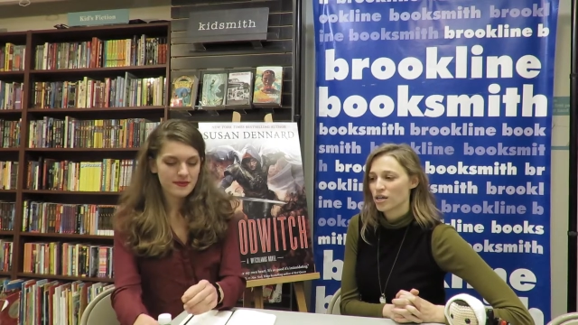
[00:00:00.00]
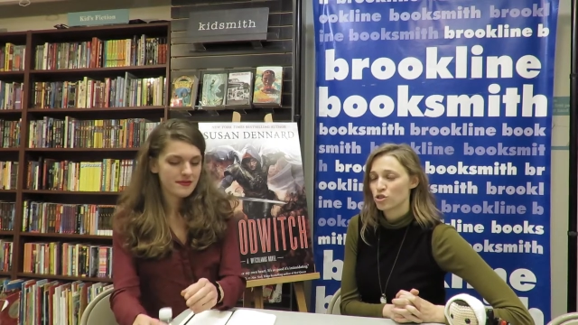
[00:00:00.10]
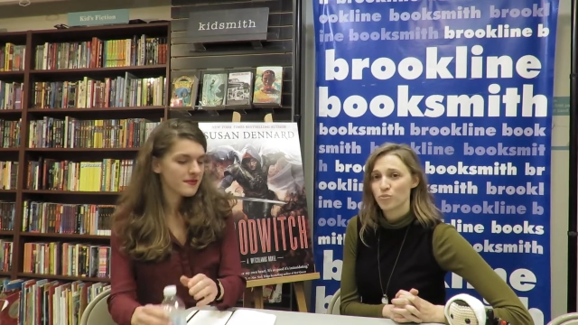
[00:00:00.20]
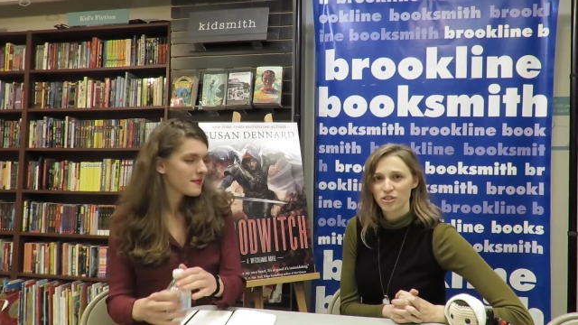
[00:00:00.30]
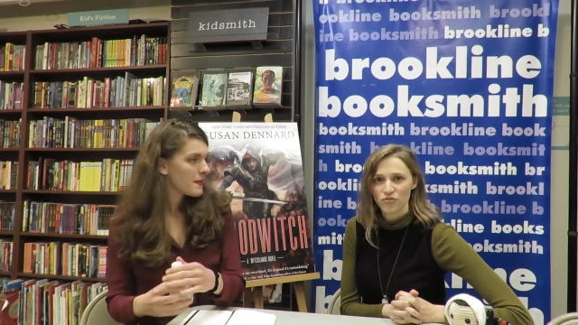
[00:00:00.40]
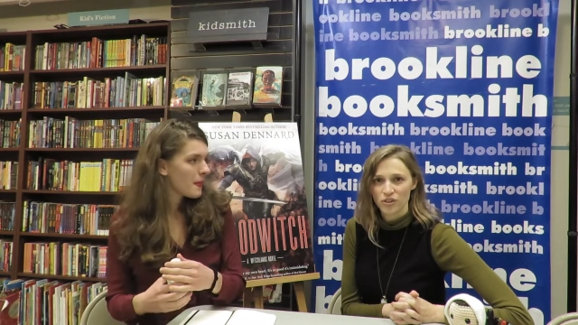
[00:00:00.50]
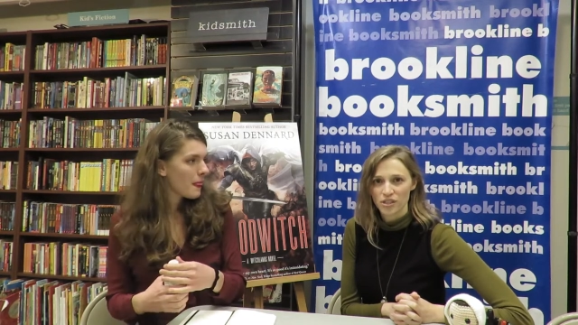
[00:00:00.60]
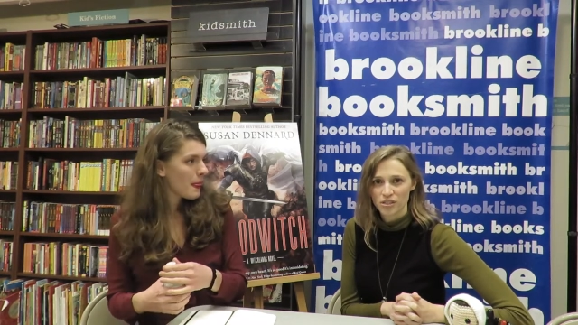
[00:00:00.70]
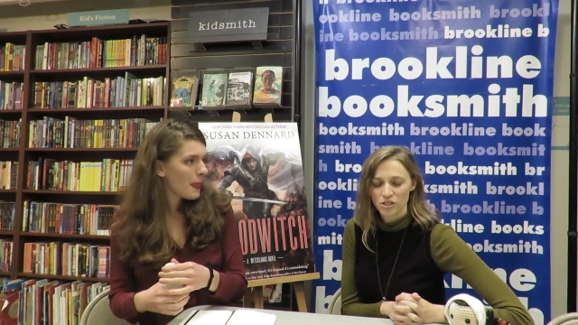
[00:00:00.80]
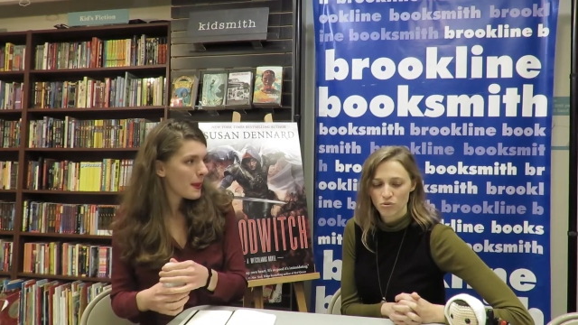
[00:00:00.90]
Speaker 1: two best
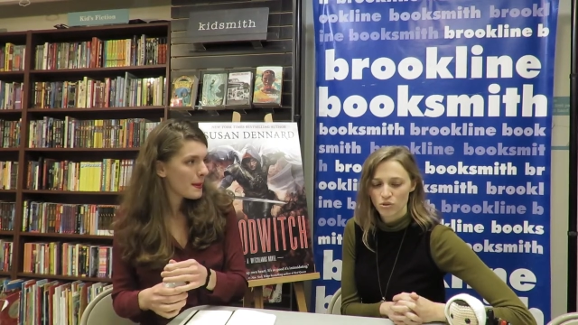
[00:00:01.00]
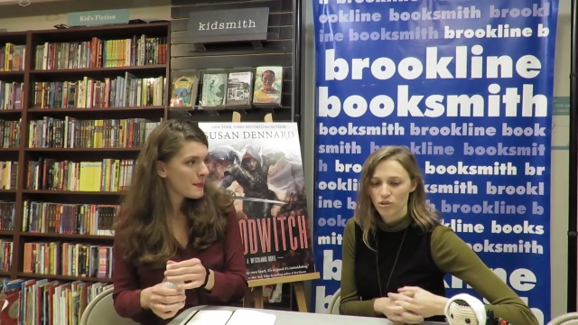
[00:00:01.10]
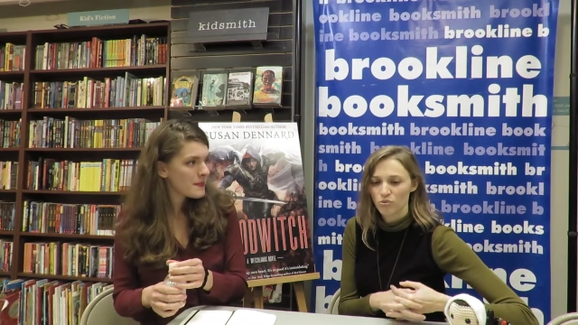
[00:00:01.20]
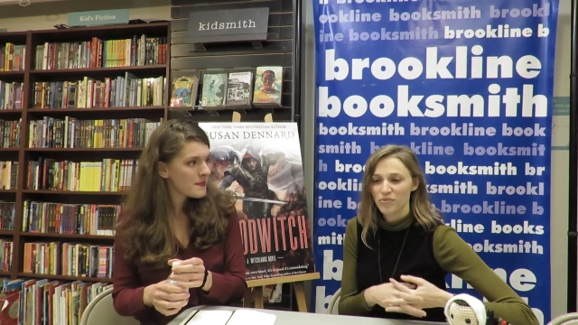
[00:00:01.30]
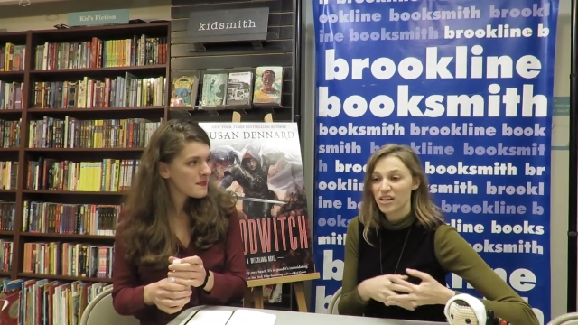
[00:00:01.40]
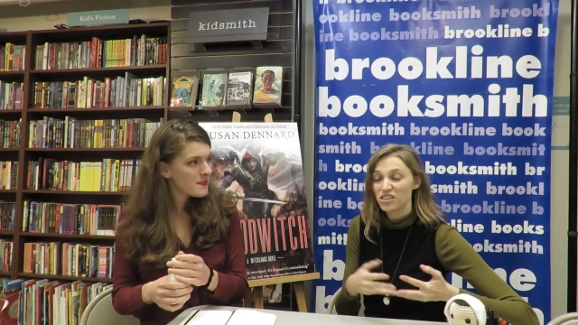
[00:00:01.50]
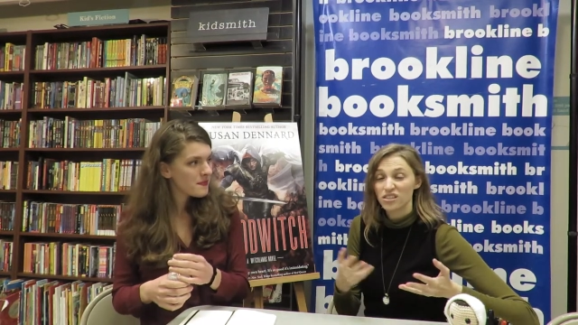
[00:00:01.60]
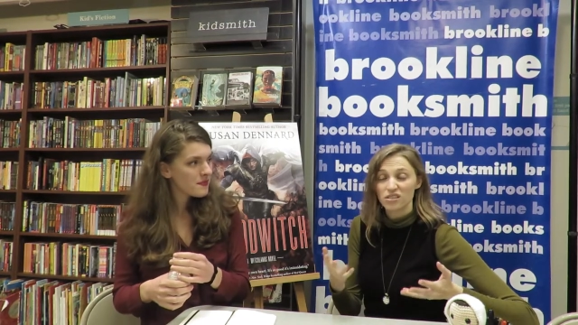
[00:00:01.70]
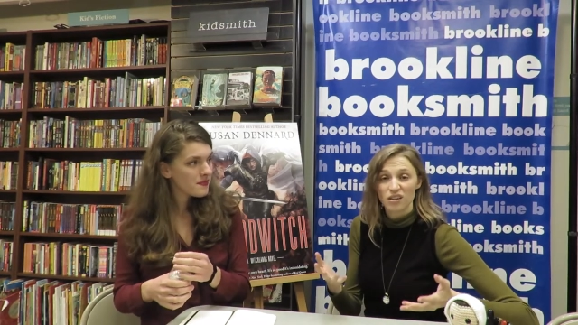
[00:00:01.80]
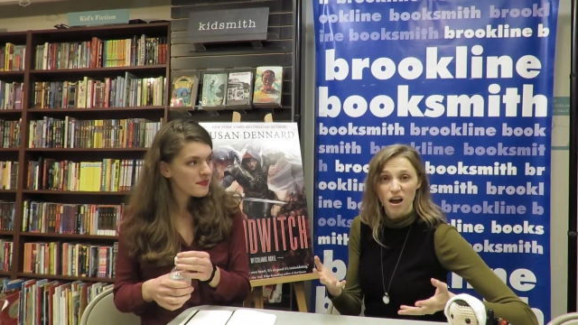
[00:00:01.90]
friends in a world where
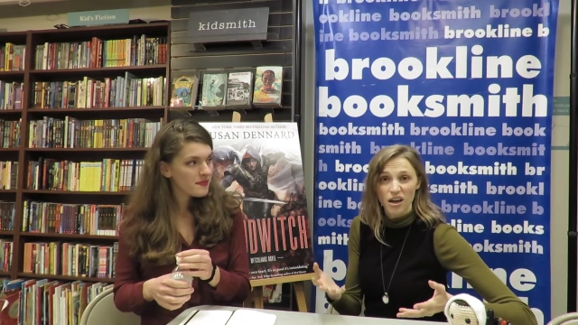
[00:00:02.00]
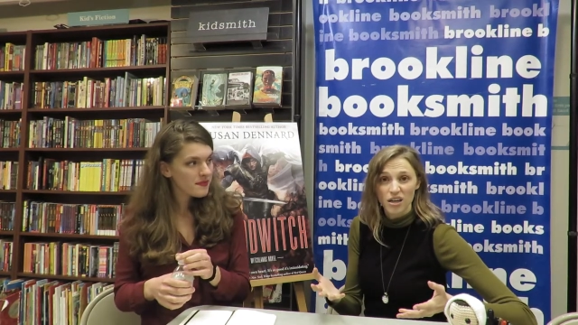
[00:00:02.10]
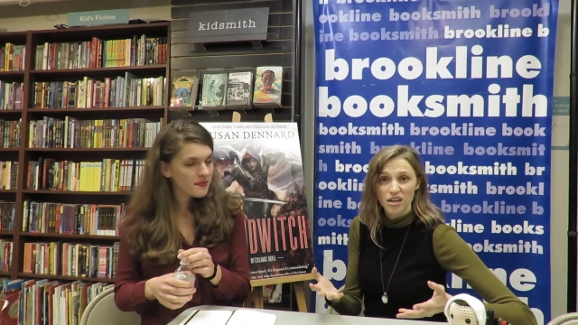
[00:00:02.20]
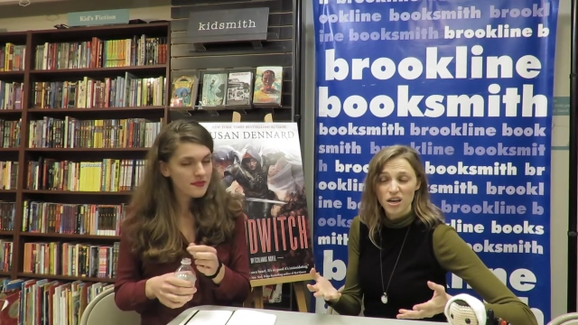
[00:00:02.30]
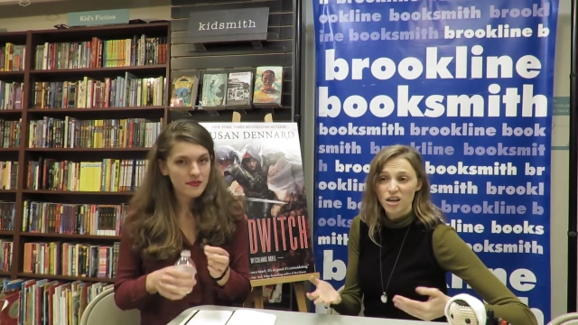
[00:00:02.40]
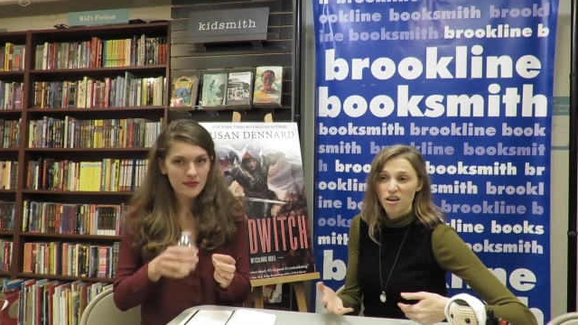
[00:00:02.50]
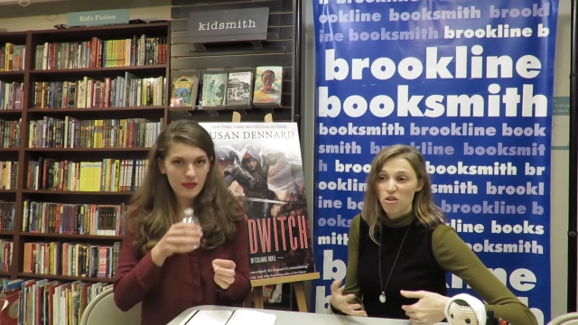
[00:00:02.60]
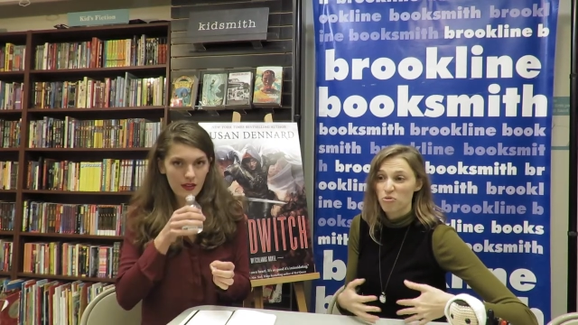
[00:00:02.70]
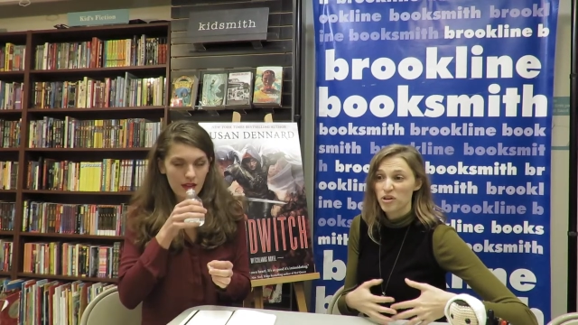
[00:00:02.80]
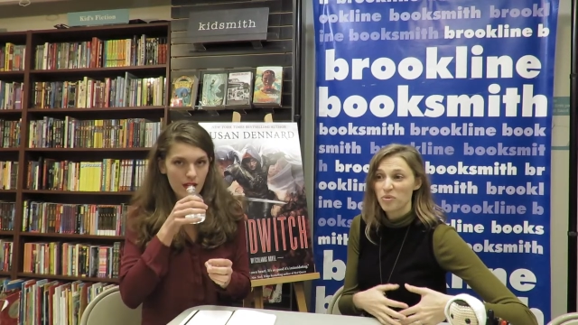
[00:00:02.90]
magic is dying,
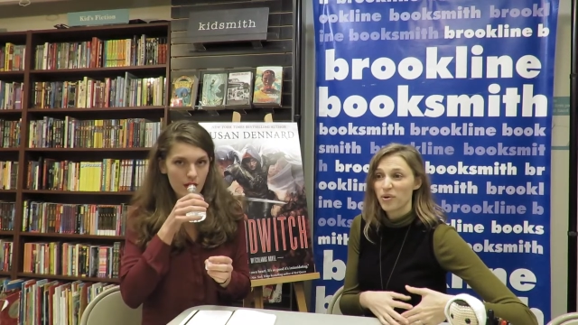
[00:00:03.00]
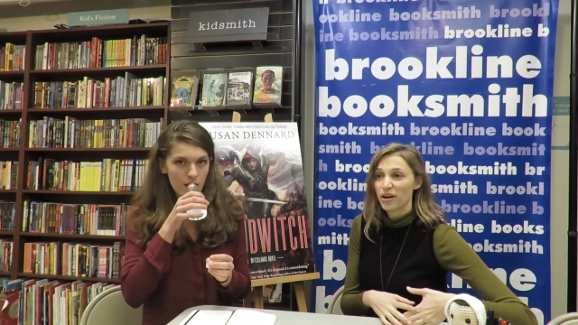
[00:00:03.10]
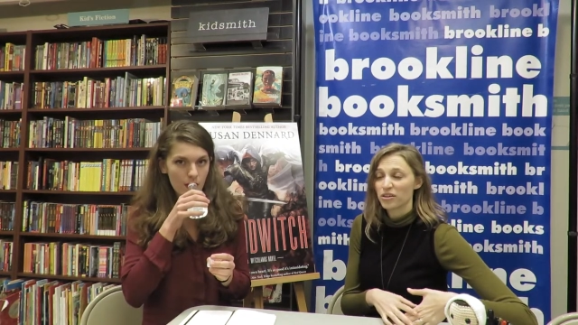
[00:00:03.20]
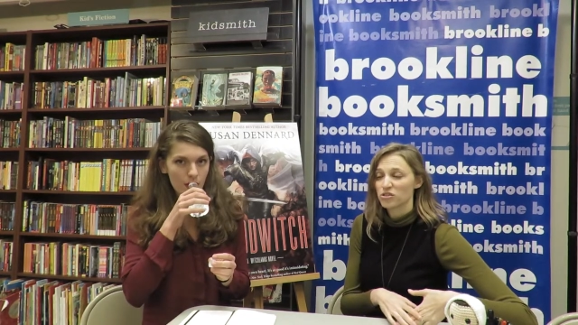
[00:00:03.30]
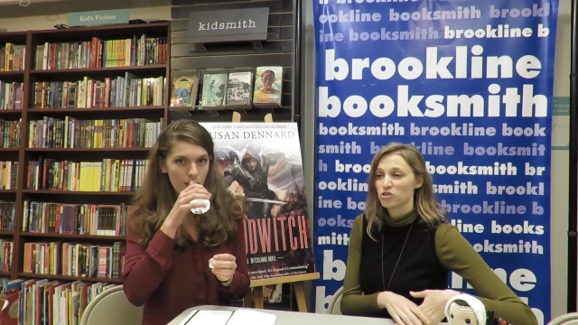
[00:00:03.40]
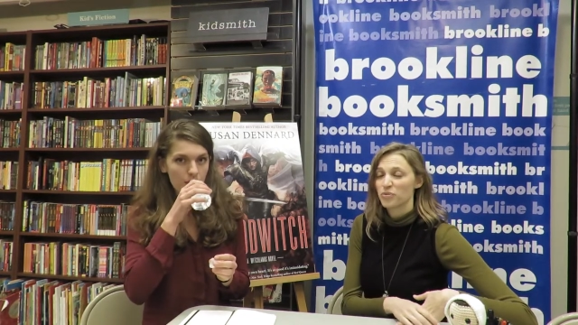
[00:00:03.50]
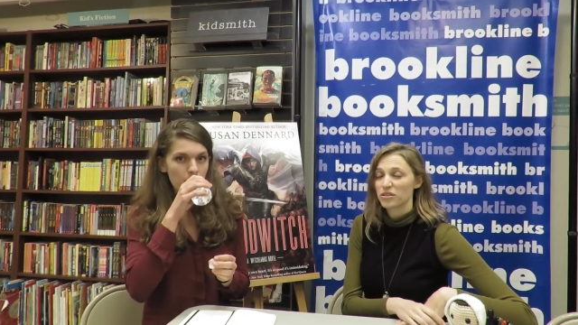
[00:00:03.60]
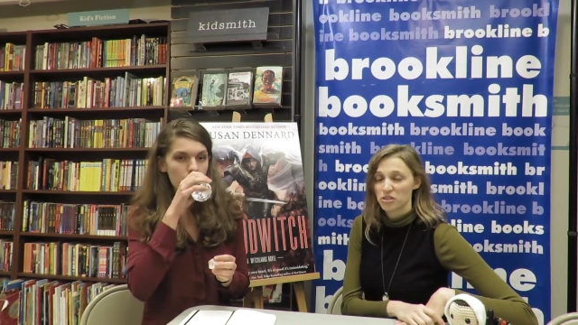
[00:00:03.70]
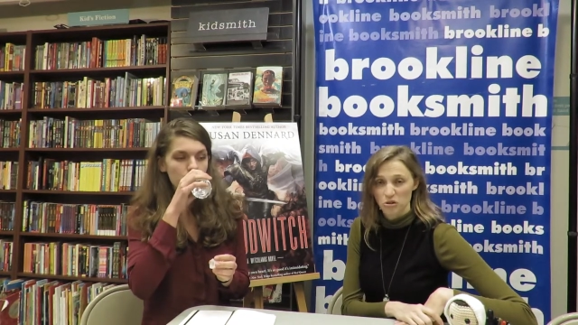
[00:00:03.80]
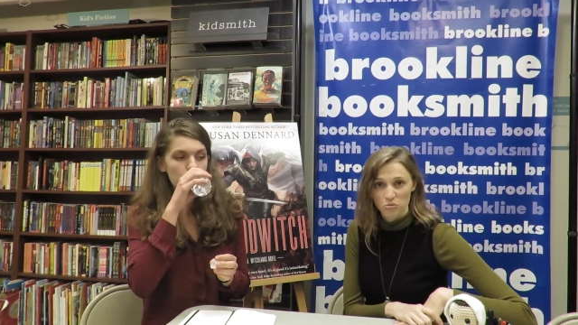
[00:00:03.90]
three empires are
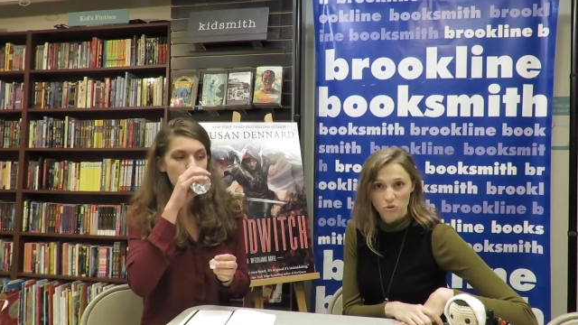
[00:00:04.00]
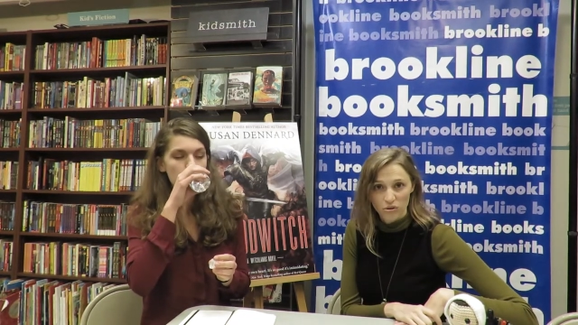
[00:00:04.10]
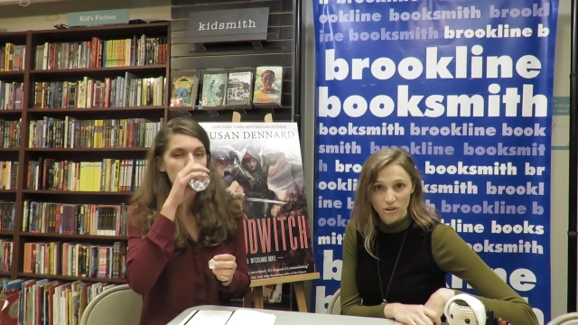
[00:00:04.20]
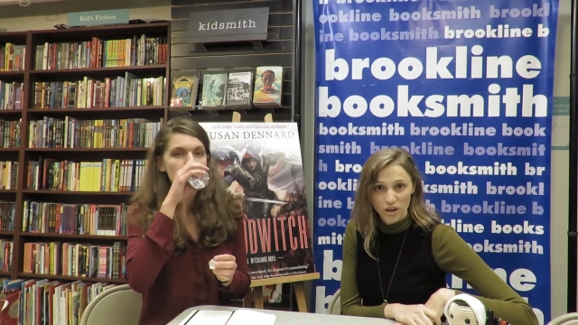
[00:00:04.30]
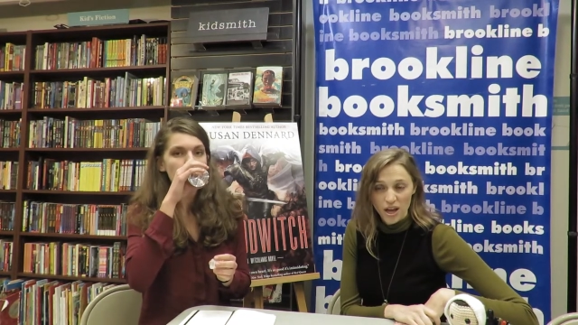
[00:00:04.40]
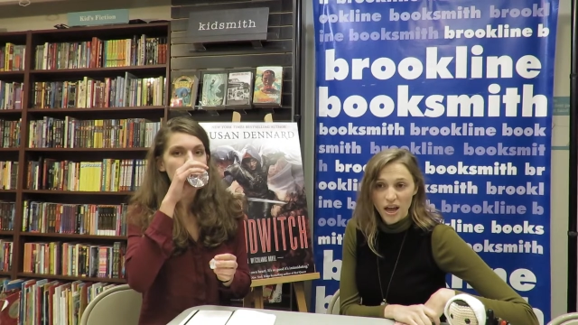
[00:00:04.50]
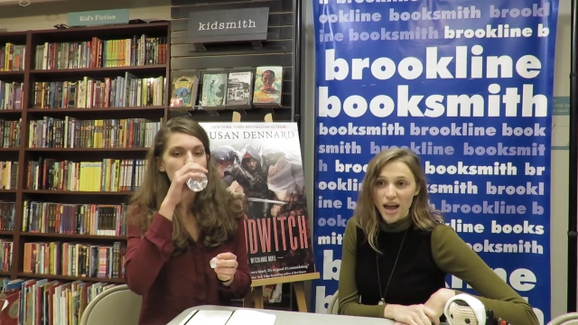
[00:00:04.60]
about to go to war,